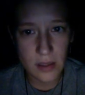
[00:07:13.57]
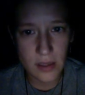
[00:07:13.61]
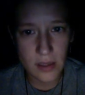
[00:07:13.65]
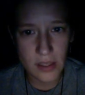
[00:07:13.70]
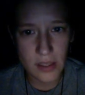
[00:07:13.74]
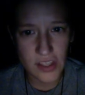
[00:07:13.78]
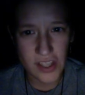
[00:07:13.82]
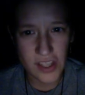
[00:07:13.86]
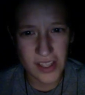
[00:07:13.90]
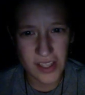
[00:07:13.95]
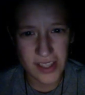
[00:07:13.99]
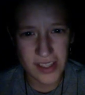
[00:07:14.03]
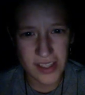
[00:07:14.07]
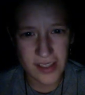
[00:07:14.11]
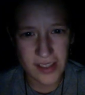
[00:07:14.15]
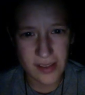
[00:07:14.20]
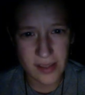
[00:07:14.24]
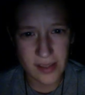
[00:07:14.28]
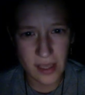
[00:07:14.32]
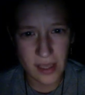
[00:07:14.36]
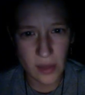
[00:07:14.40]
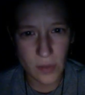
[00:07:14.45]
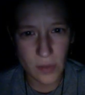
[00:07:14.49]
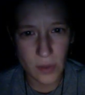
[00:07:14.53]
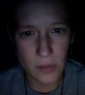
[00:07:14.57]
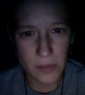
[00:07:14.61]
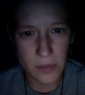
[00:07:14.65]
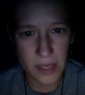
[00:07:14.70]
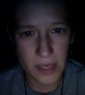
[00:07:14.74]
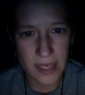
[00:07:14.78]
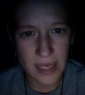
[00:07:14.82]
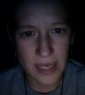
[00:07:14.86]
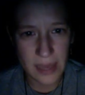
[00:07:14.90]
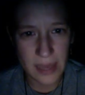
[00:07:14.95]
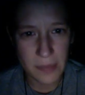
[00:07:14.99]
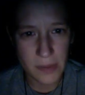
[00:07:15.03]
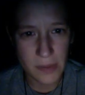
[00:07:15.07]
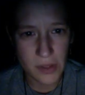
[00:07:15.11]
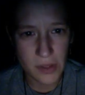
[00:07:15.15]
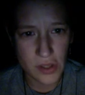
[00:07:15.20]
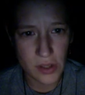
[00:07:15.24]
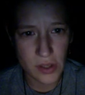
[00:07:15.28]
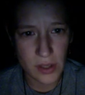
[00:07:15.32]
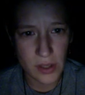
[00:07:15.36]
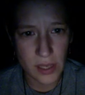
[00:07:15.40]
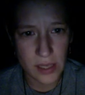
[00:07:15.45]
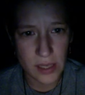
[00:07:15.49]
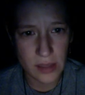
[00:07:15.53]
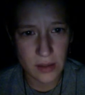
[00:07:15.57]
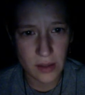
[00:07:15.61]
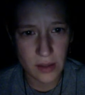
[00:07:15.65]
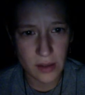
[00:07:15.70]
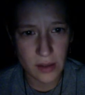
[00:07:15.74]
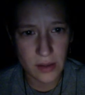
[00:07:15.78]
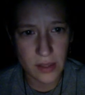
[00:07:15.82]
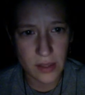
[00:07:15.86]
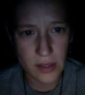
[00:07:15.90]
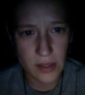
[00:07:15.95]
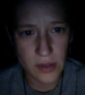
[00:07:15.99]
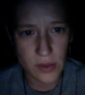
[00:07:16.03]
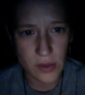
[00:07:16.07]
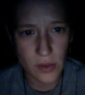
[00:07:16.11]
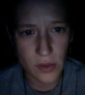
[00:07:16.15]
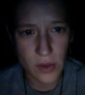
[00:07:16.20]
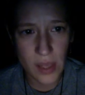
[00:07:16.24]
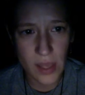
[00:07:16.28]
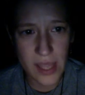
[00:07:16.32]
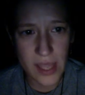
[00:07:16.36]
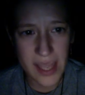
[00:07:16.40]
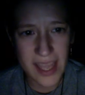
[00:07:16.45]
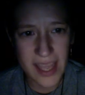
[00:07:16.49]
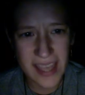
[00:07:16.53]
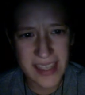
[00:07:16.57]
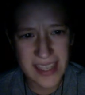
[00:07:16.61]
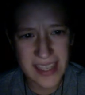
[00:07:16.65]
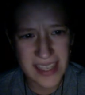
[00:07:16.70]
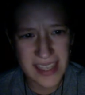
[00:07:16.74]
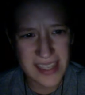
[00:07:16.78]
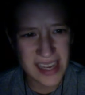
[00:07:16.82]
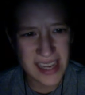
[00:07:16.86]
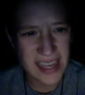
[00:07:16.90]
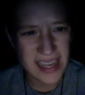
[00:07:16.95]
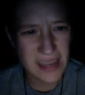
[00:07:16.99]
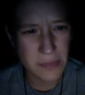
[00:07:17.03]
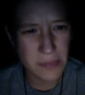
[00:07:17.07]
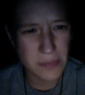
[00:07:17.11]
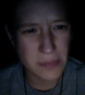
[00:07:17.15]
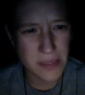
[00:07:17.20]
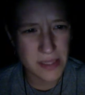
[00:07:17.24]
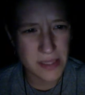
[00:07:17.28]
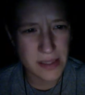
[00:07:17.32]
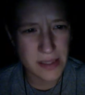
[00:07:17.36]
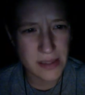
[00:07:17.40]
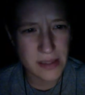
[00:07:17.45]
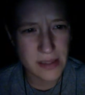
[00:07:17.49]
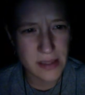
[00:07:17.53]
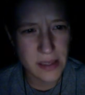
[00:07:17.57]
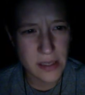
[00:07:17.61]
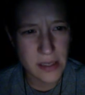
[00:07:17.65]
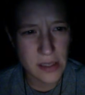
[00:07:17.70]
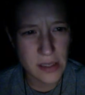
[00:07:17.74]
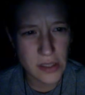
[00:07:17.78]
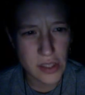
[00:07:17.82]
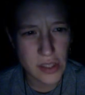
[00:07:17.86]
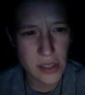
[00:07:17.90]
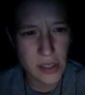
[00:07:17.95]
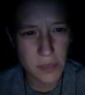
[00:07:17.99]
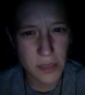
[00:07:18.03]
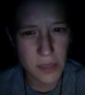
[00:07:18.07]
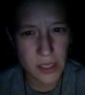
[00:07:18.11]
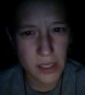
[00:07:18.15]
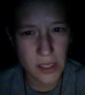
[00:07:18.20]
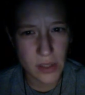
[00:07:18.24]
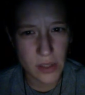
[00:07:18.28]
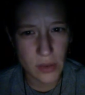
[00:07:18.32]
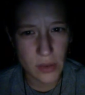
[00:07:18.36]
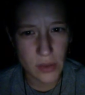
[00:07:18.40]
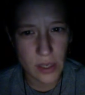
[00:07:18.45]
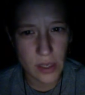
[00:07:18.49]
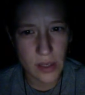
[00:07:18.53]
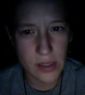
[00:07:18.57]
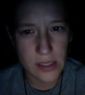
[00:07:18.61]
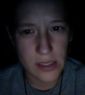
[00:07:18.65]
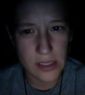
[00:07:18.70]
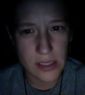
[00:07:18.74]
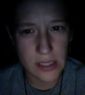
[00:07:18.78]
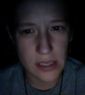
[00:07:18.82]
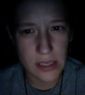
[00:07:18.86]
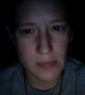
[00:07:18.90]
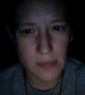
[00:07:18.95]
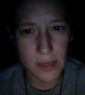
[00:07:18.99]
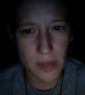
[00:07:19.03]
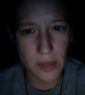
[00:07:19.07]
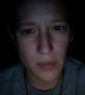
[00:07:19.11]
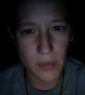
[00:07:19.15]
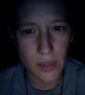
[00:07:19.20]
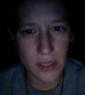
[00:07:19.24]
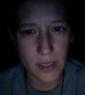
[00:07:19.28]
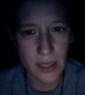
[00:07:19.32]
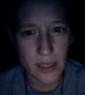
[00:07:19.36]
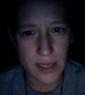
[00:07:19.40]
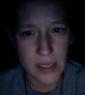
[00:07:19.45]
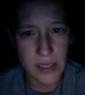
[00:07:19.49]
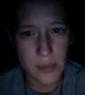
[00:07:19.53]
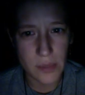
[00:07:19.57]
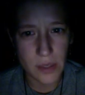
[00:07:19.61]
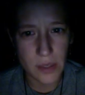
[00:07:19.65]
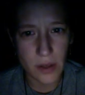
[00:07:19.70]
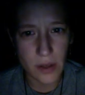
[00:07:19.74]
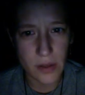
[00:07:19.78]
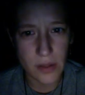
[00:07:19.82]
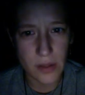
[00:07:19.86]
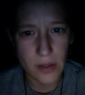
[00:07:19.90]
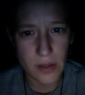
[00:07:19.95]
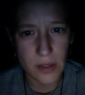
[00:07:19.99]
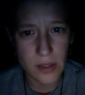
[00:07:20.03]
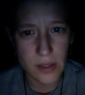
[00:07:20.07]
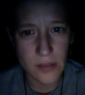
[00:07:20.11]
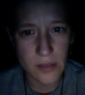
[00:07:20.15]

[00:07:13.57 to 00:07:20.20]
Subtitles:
I shudder to think what might happen should I unlock that door, and yet I am besieged by curiosity about what lies beyond.